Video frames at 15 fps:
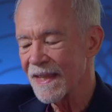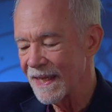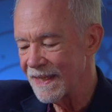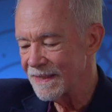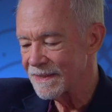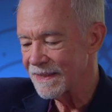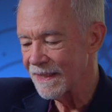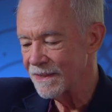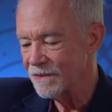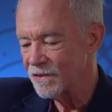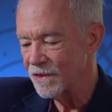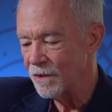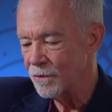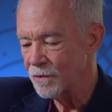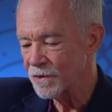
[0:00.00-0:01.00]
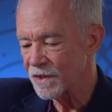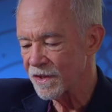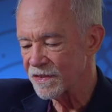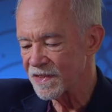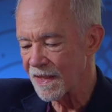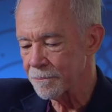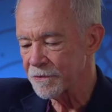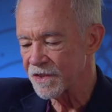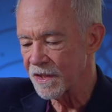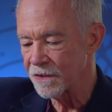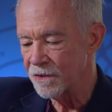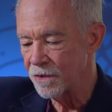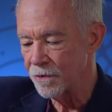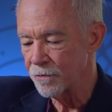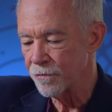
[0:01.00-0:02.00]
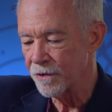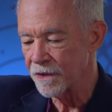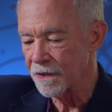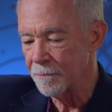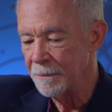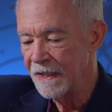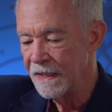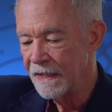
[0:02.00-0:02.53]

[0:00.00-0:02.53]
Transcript: it has used to substitute for them.